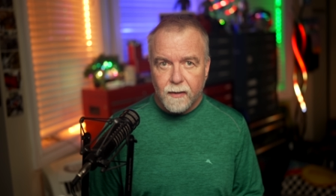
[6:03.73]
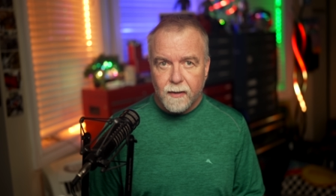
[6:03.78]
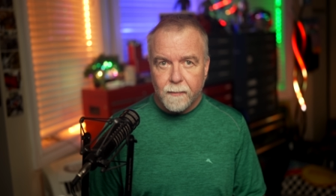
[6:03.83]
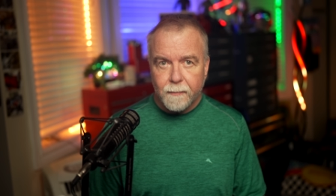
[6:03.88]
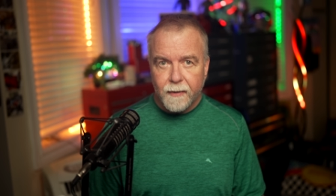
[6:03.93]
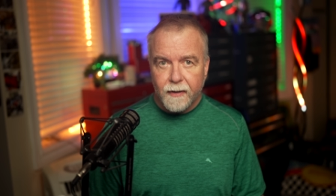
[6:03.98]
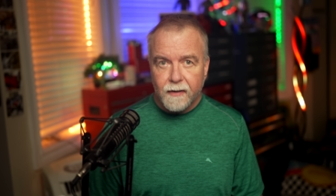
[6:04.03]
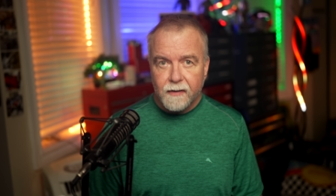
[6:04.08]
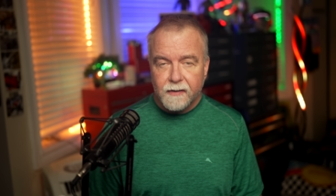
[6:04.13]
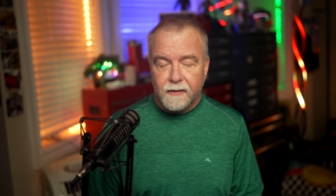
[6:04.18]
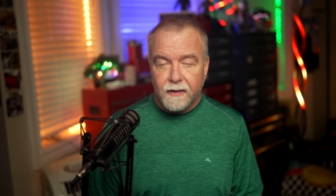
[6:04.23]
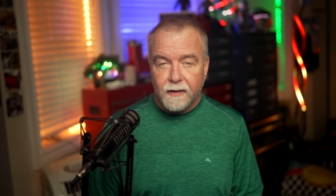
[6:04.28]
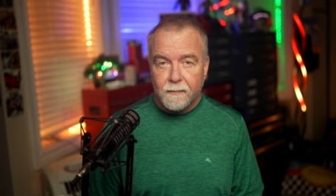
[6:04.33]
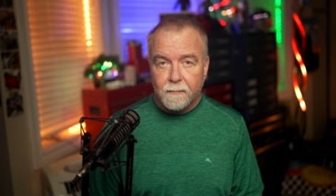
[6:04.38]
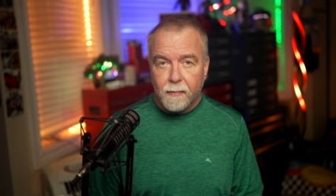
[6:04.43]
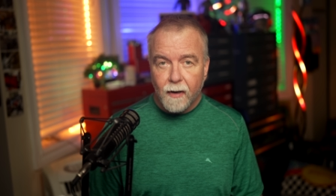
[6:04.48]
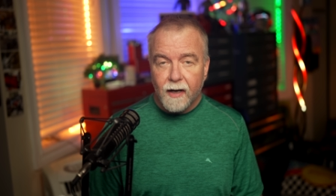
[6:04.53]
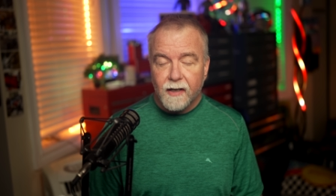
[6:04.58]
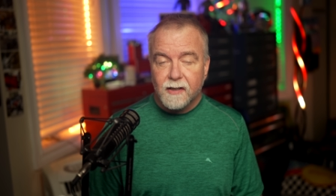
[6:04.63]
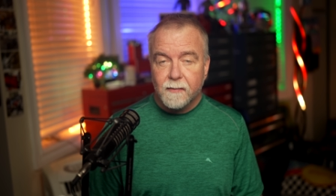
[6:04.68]
computers
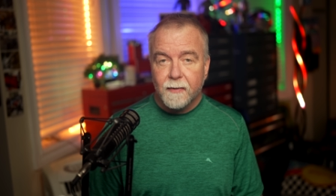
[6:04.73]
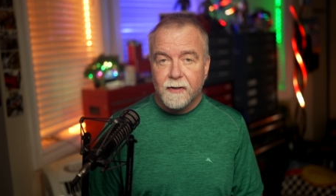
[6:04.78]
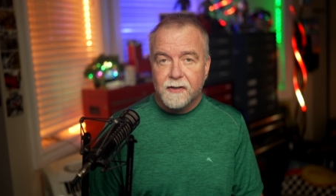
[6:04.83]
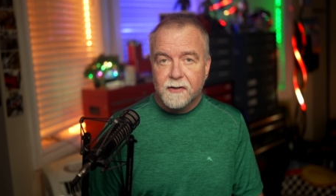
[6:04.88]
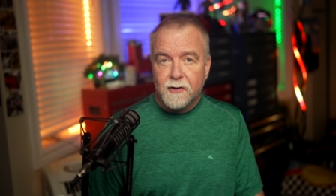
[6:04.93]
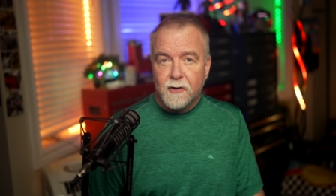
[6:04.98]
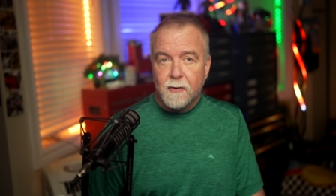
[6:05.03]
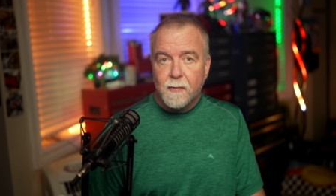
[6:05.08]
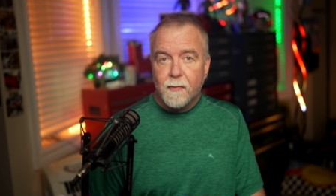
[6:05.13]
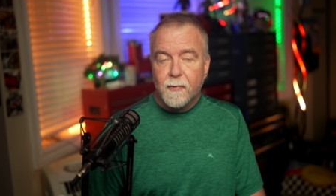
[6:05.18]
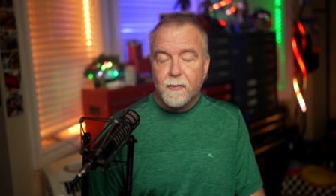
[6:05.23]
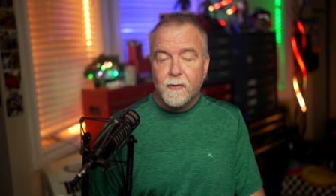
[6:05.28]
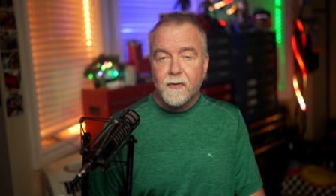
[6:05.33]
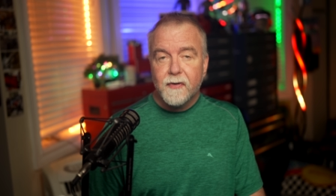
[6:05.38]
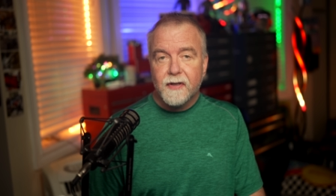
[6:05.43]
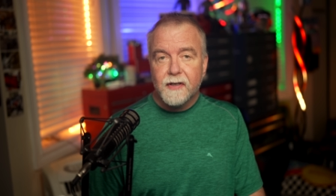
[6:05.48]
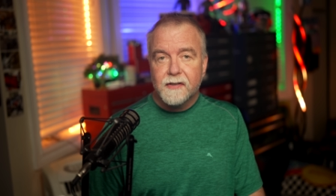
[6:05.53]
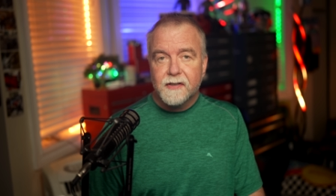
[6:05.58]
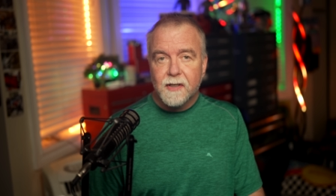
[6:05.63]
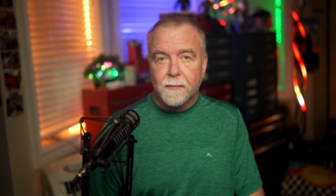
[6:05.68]
could possibly zoom through
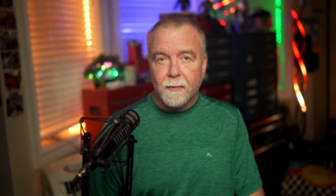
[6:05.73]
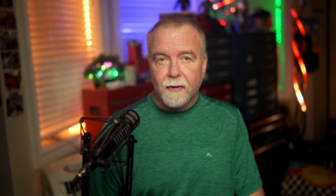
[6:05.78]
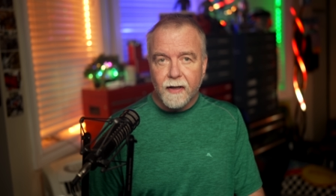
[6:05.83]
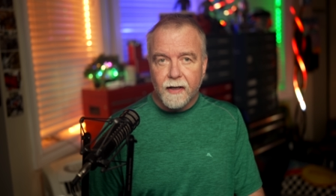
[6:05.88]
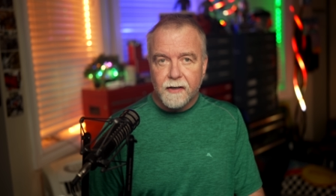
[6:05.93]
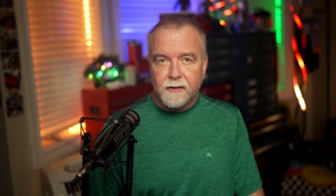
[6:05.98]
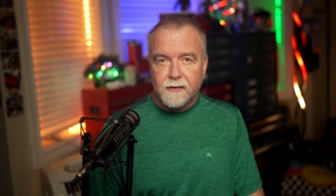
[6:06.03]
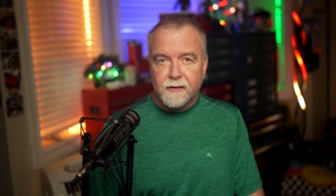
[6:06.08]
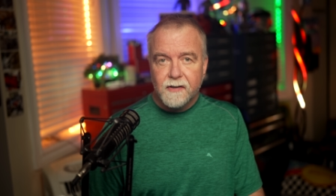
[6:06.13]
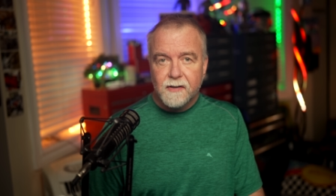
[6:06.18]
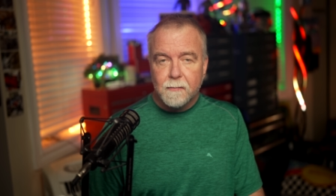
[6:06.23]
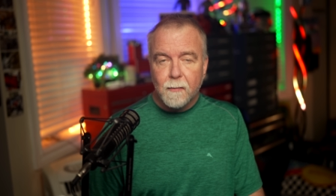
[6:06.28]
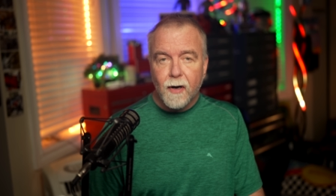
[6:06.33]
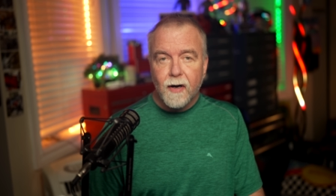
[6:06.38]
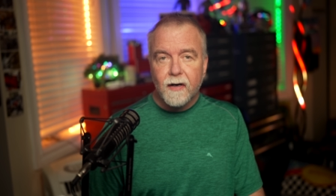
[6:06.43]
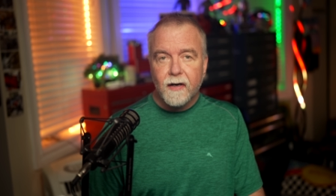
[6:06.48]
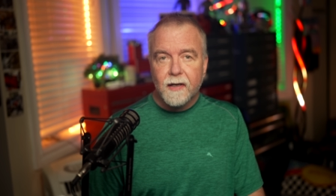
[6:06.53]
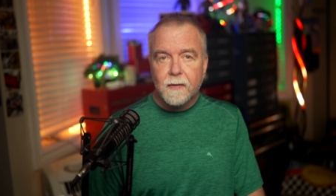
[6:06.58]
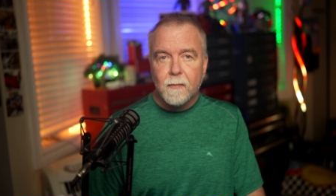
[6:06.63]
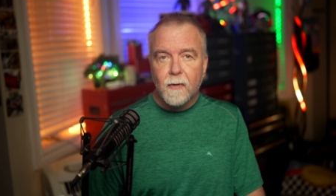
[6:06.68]
these simulations,
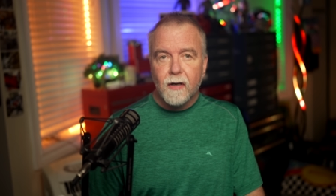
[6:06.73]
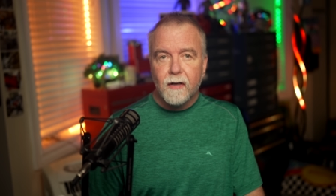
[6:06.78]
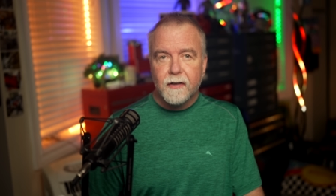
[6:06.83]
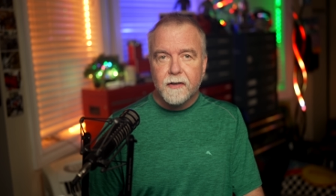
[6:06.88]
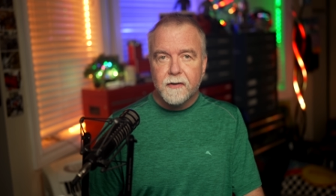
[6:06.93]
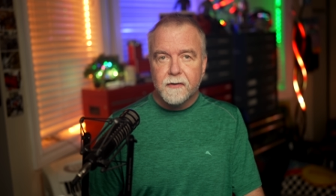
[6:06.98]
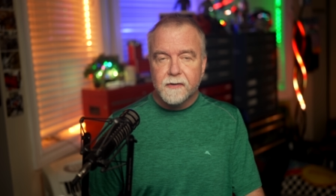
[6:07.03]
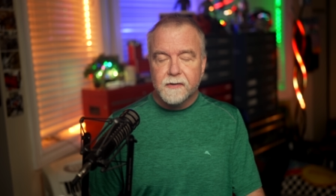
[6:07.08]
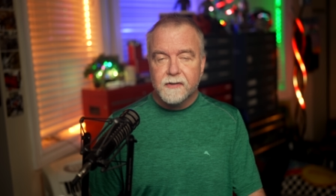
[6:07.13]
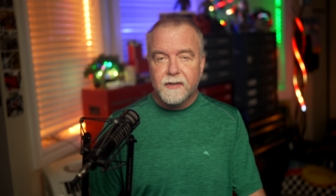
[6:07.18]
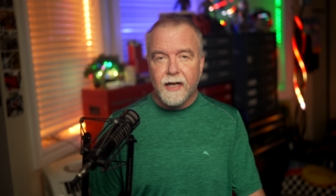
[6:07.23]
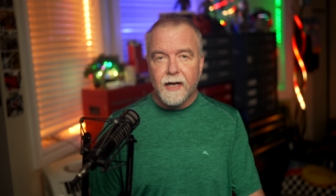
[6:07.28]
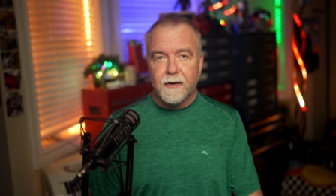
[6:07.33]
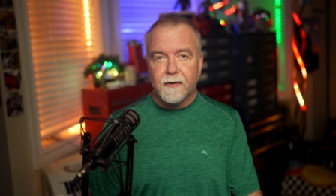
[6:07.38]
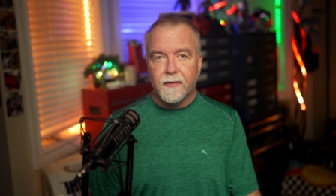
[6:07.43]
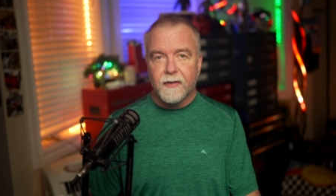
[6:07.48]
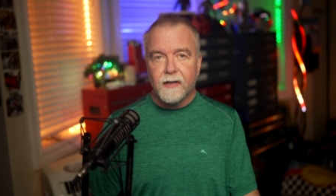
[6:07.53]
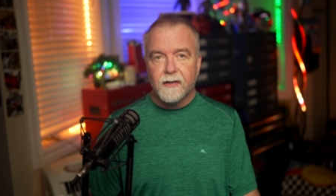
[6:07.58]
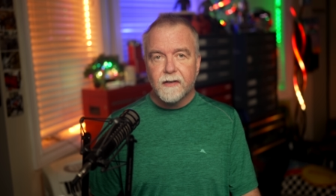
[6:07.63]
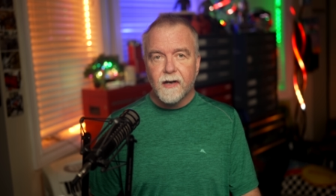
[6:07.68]
modeling molecules down
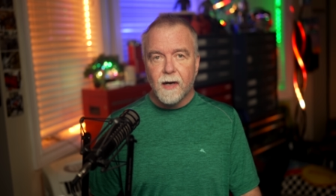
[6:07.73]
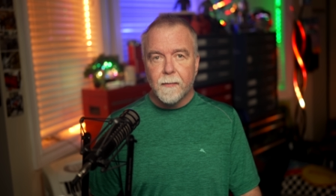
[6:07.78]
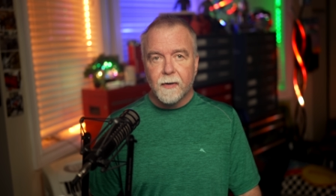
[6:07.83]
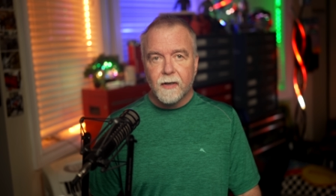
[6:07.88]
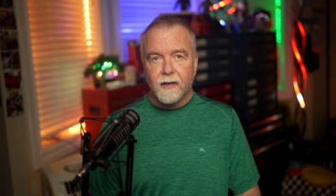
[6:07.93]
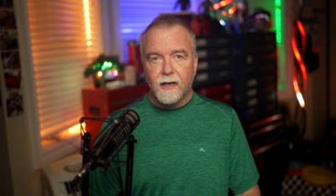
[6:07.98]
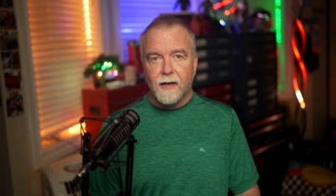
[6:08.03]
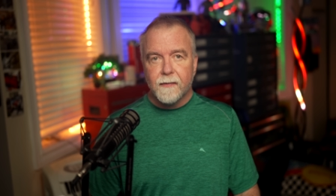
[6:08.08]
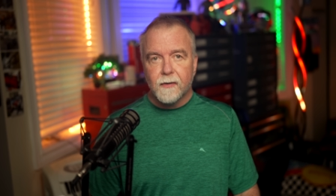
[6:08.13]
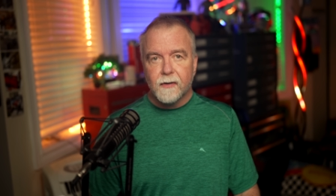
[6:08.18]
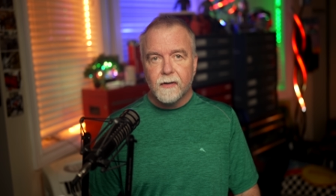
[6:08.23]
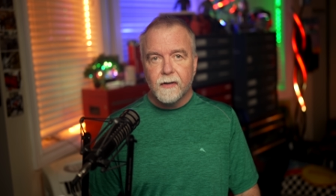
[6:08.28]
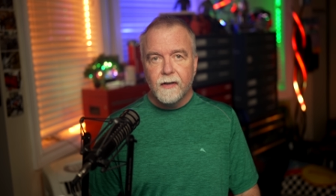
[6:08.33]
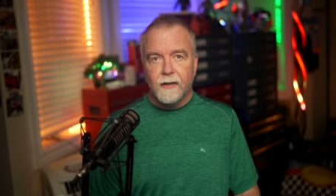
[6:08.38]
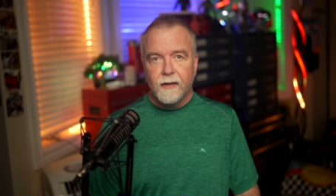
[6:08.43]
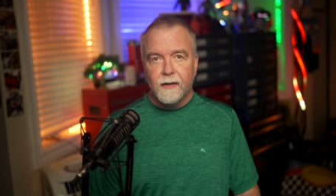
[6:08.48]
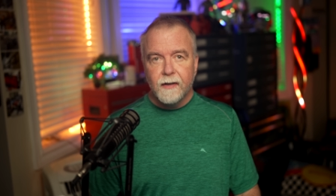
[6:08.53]
to the atomic level.